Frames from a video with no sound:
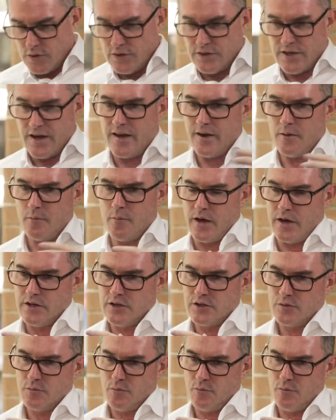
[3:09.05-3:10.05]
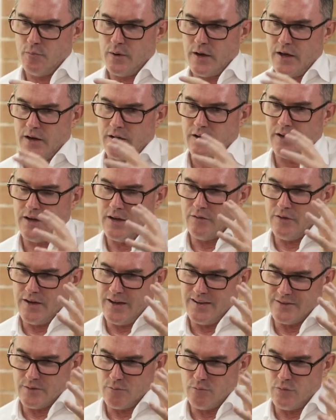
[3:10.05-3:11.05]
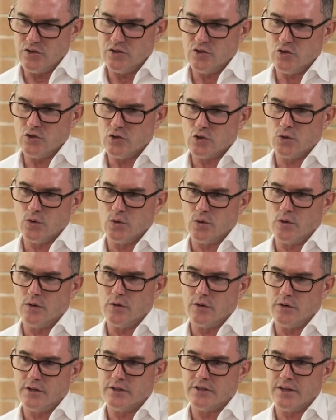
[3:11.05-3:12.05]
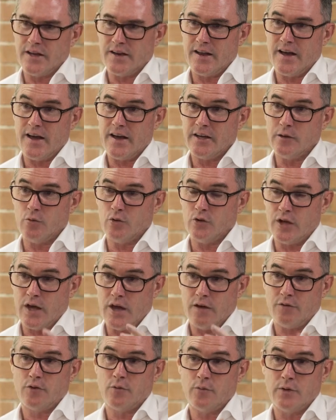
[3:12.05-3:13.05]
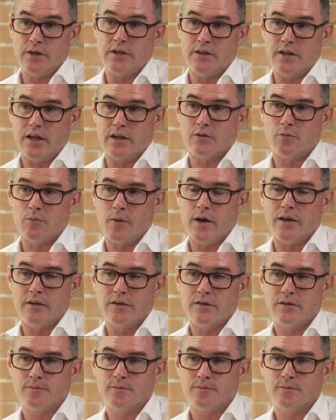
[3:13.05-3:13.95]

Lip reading: database, but even as a business tool, it's unarguable you have to be in that space.